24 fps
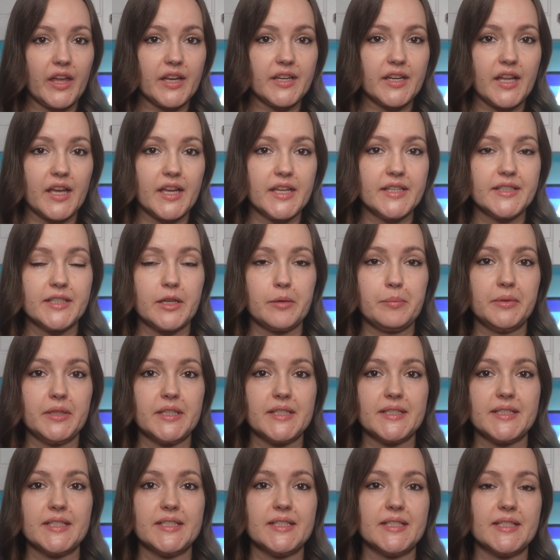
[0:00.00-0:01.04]
night a
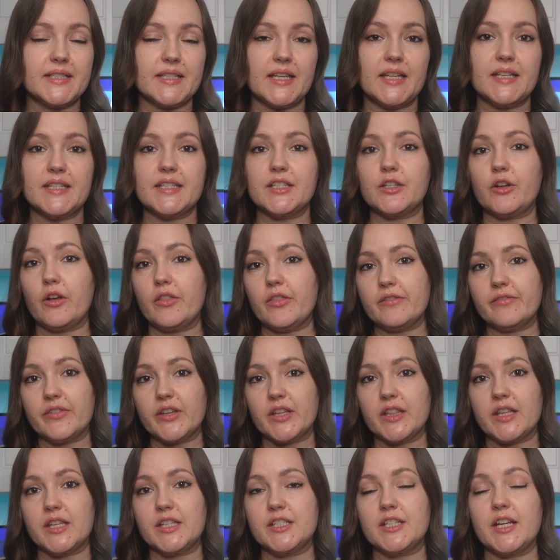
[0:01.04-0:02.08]
blizzard descended on the
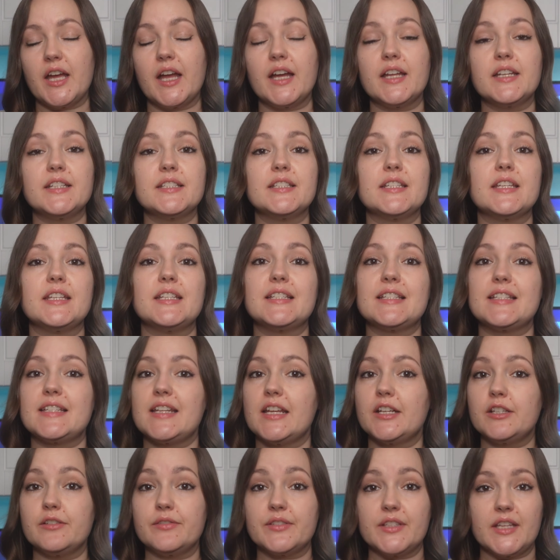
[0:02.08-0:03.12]
village, and
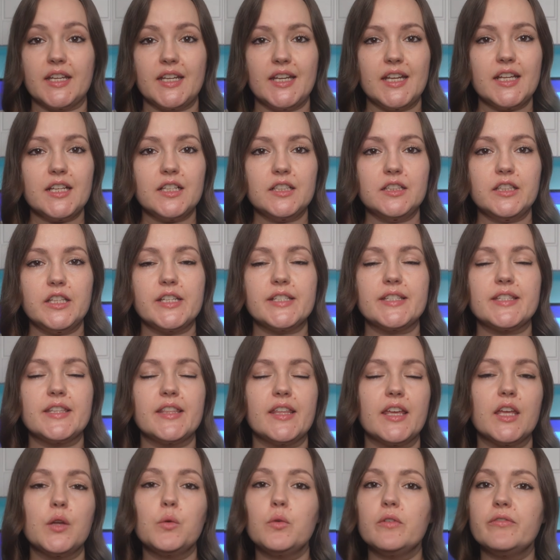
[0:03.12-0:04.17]
instead of St. Nicholas
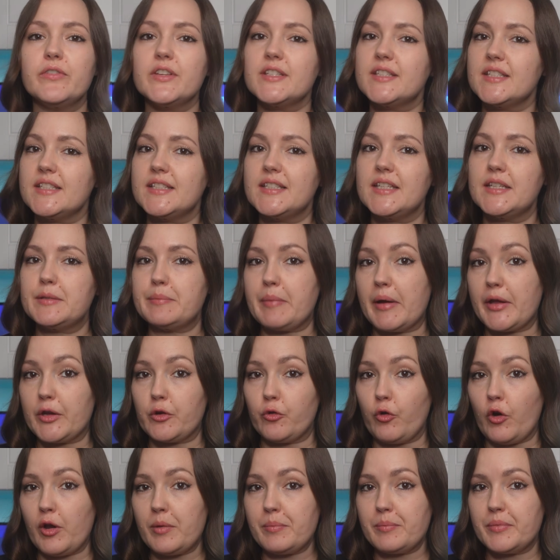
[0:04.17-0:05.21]
they were visited by
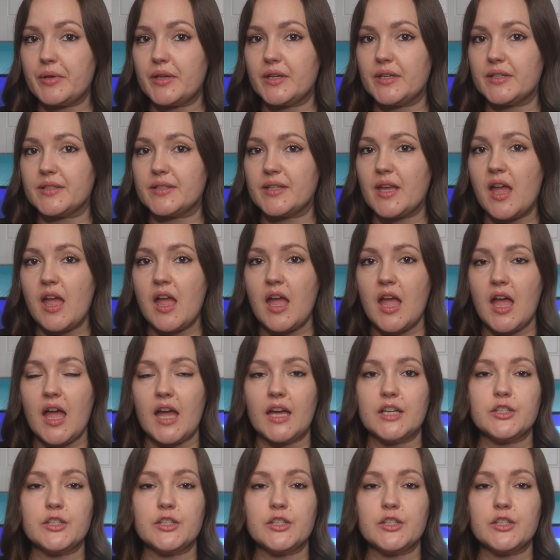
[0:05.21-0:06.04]
Krampus, and